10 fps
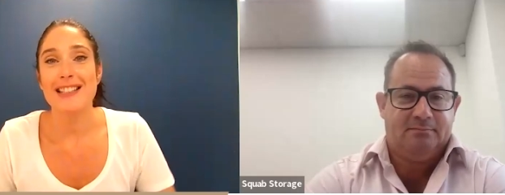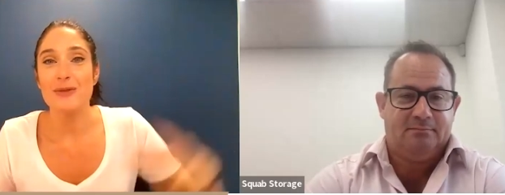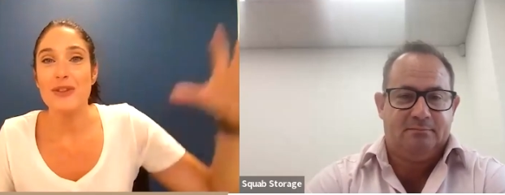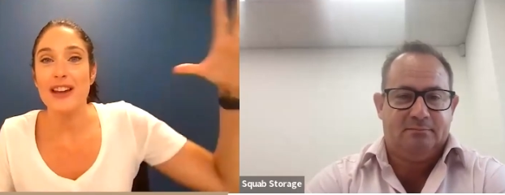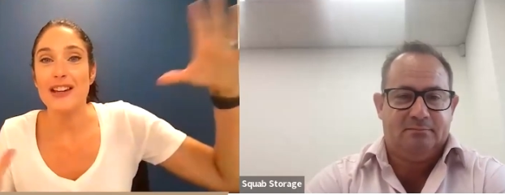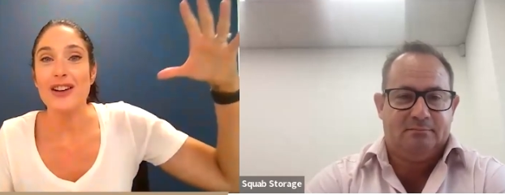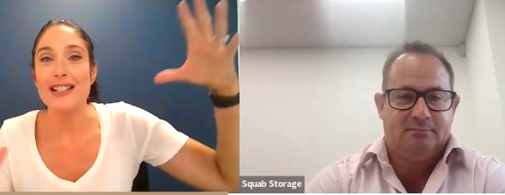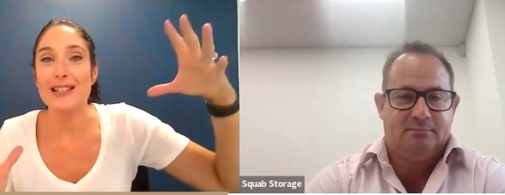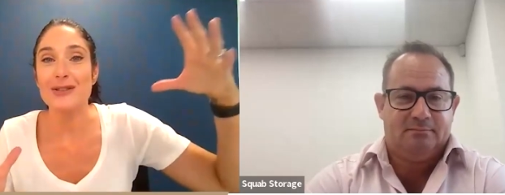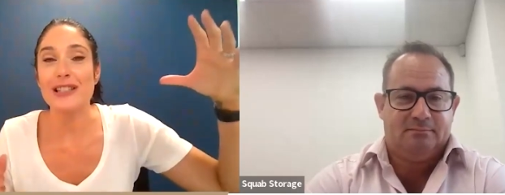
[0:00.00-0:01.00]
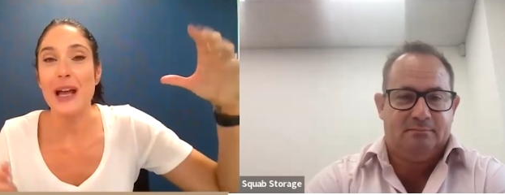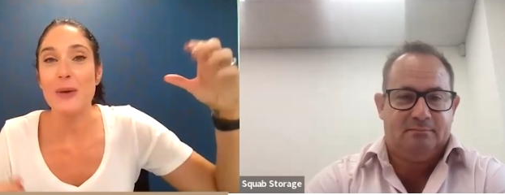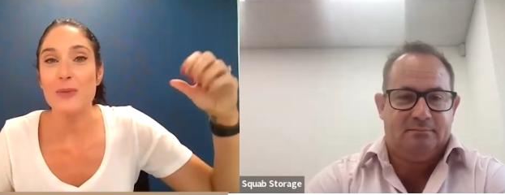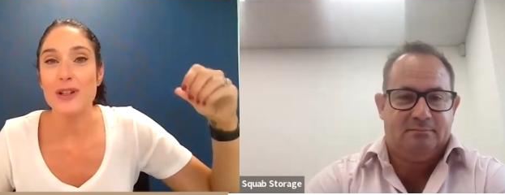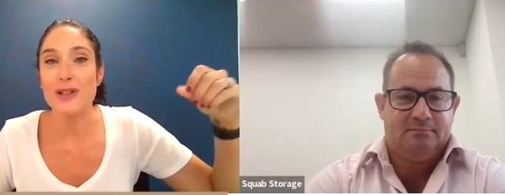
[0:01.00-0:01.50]
Speaker 1: It's, we've had a nice little
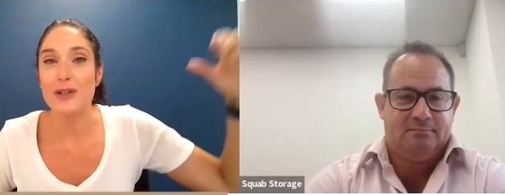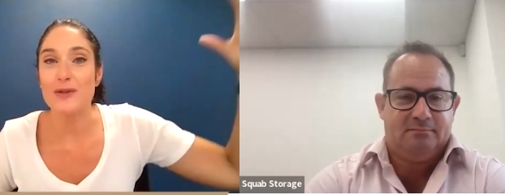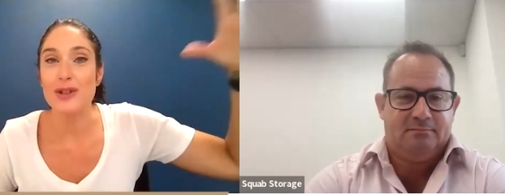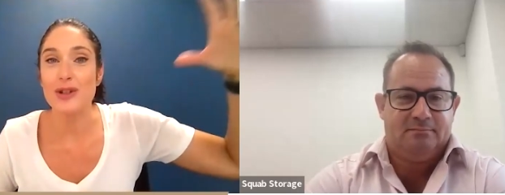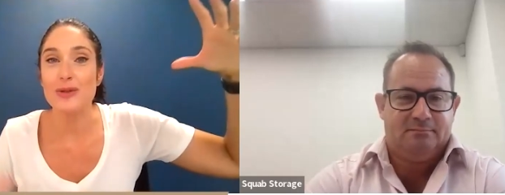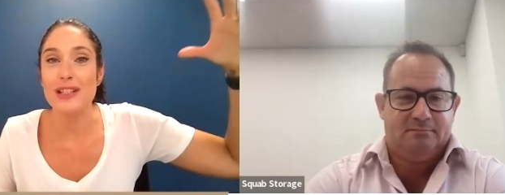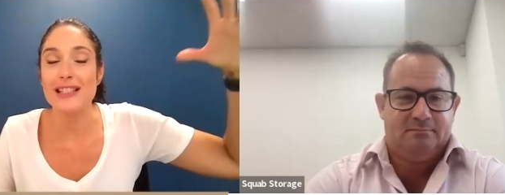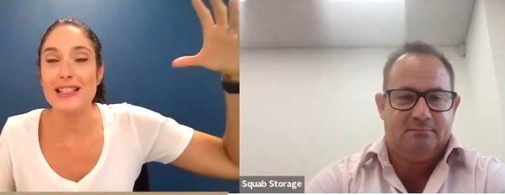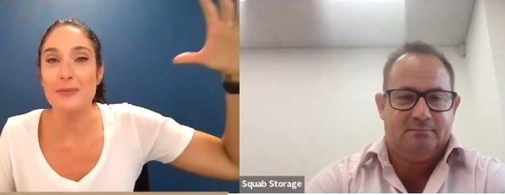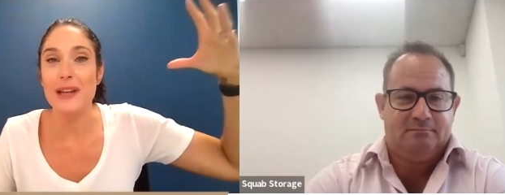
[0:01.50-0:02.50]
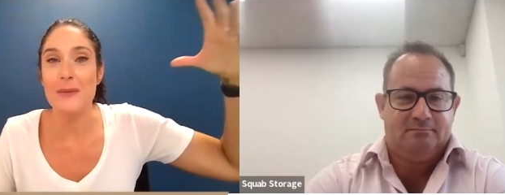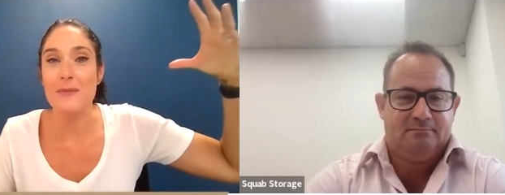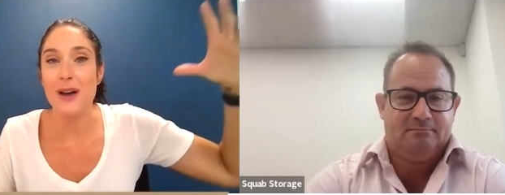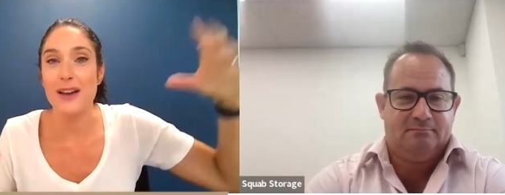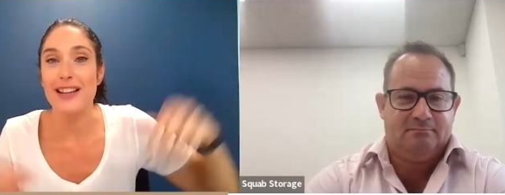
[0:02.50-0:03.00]
sandwich, sort of June and
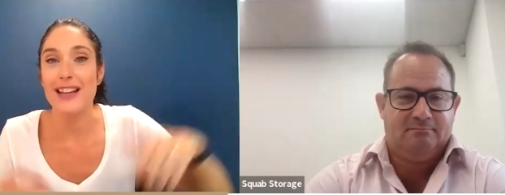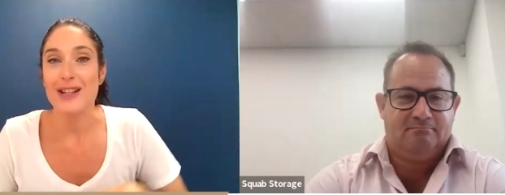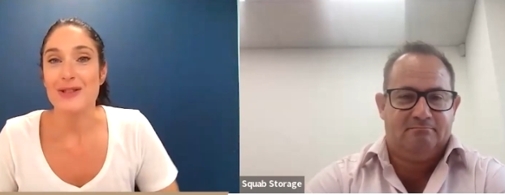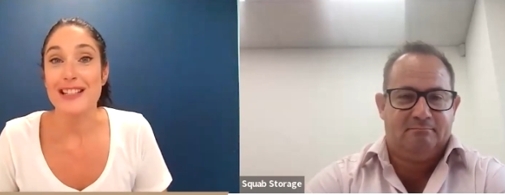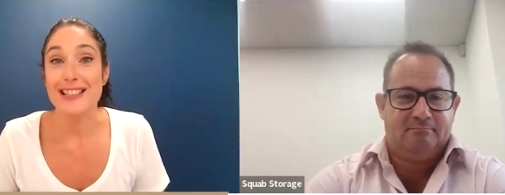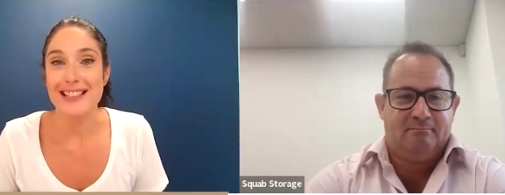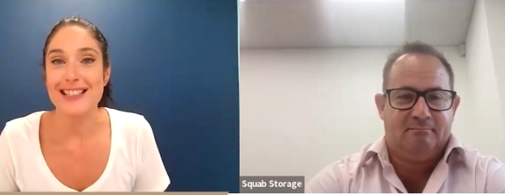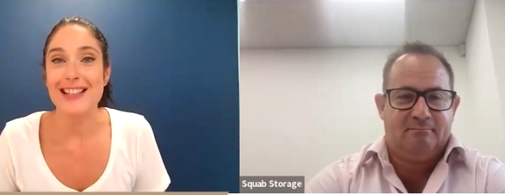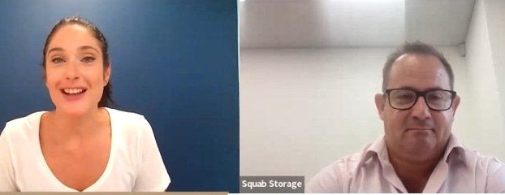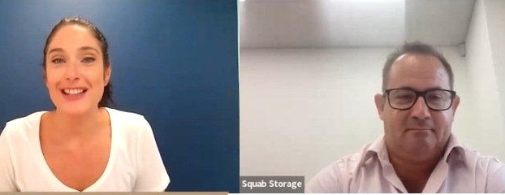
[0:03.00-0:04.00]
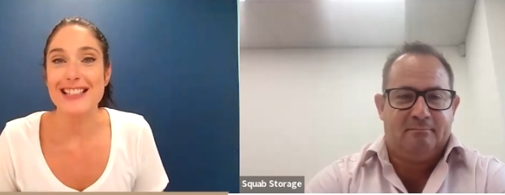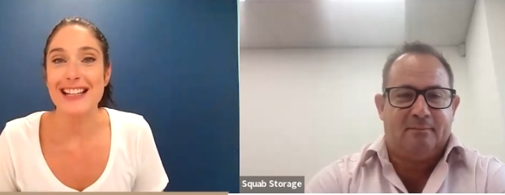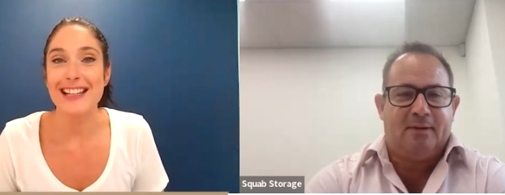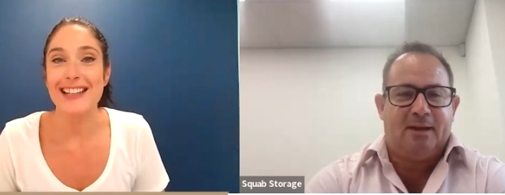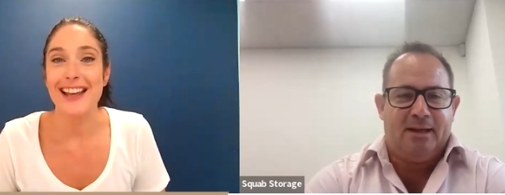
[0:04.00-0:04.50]
September, treating us
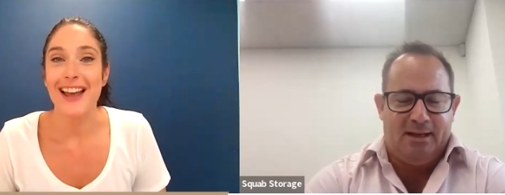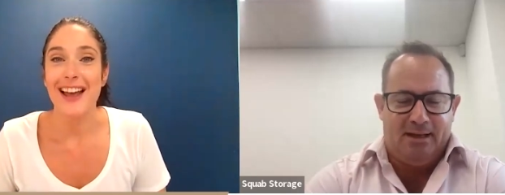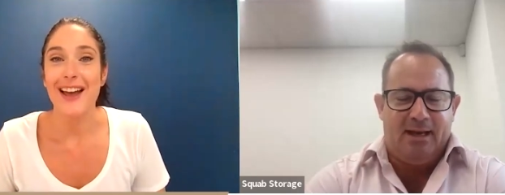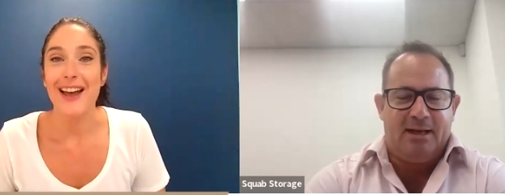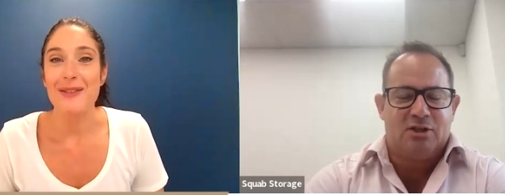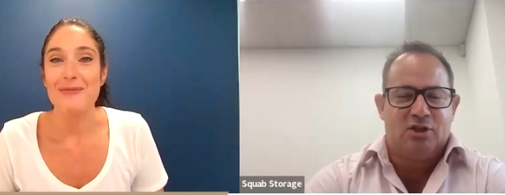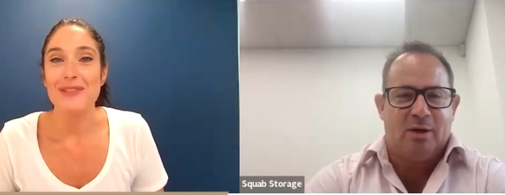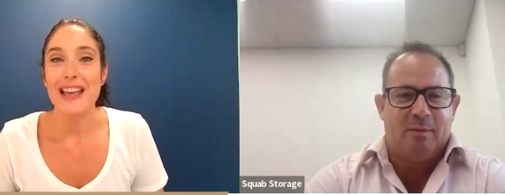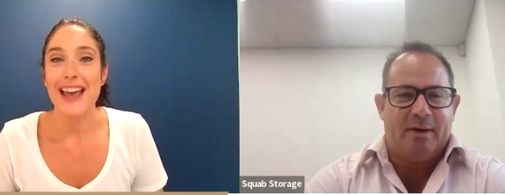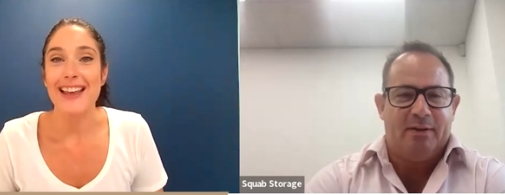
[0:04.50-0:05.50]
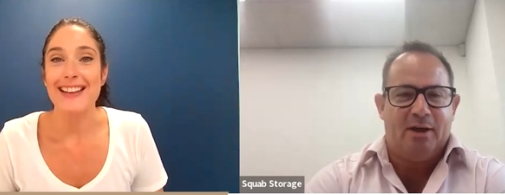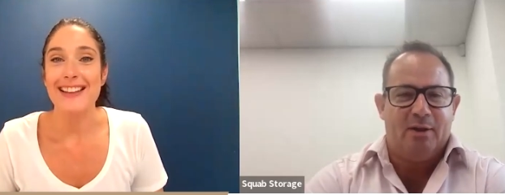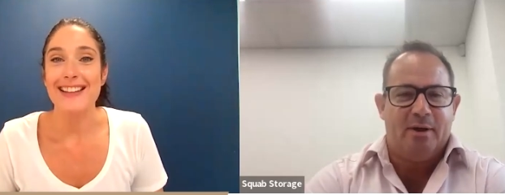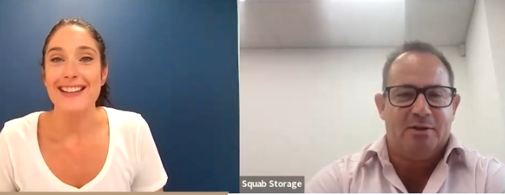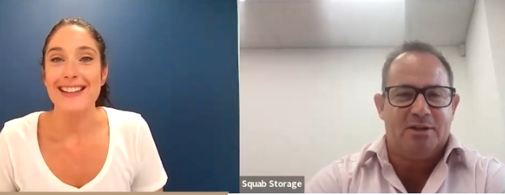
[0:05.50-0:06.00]
nicely. It's um, a shame about yeah. the other
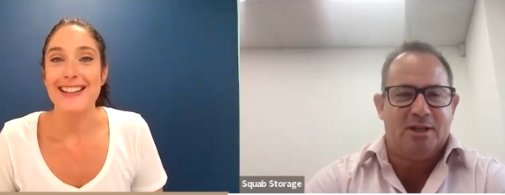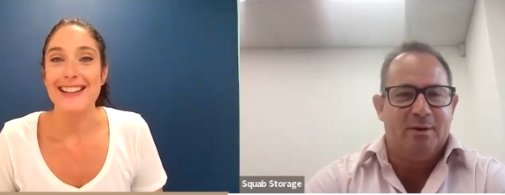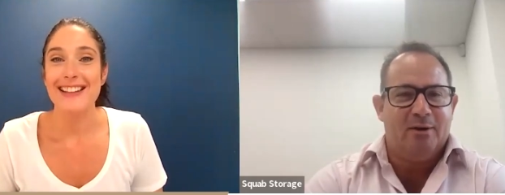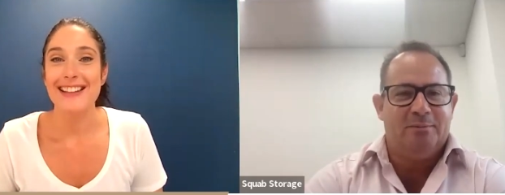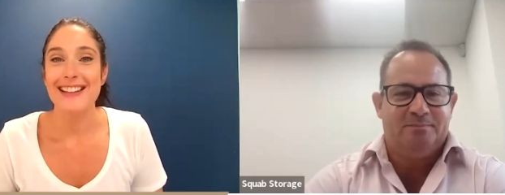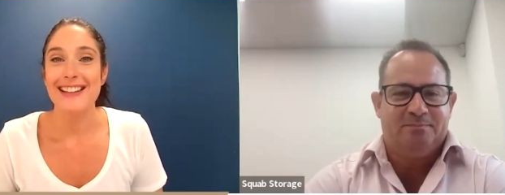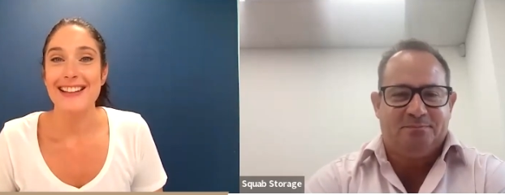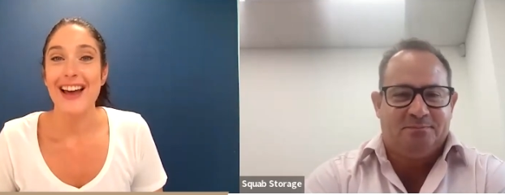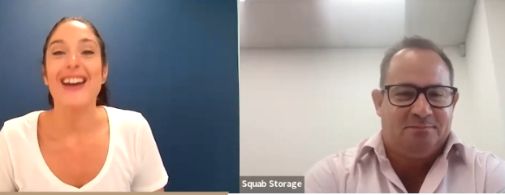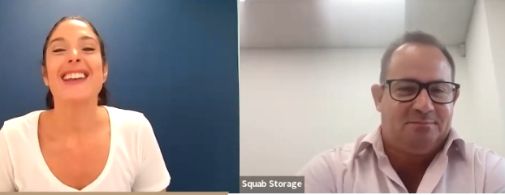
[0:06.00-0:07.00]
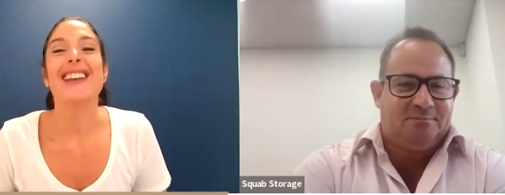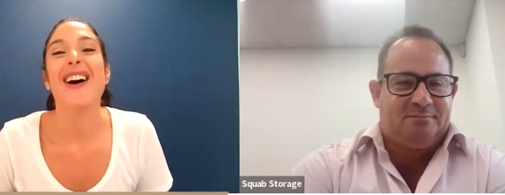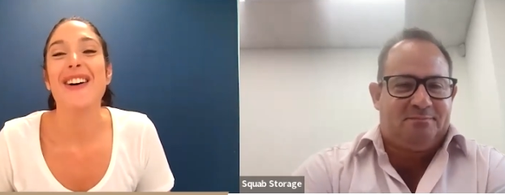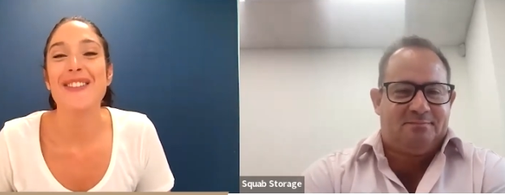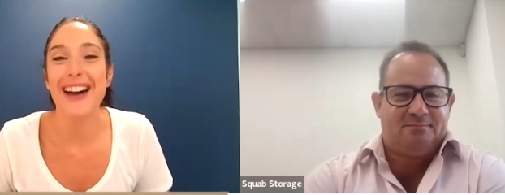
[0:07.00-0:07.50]
Speaker 2: months in the middle.
Speaker 1: I know.
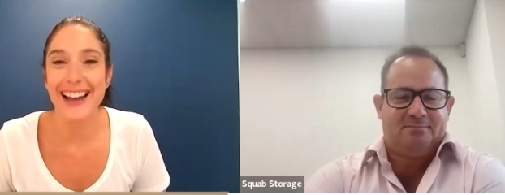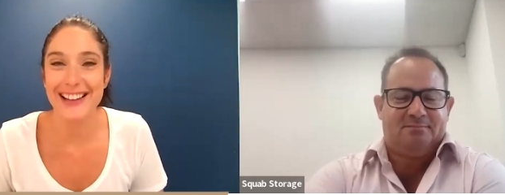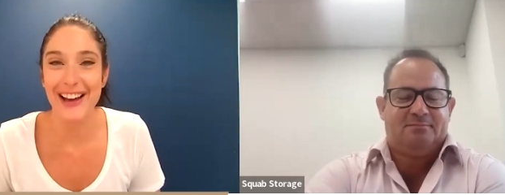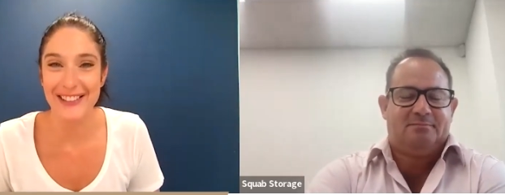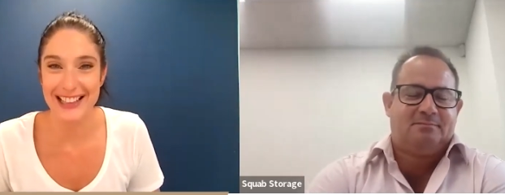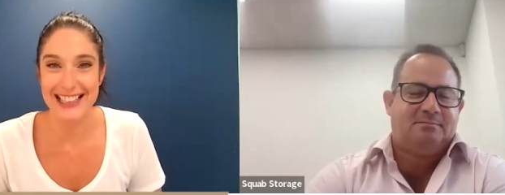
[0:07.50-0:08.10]
I know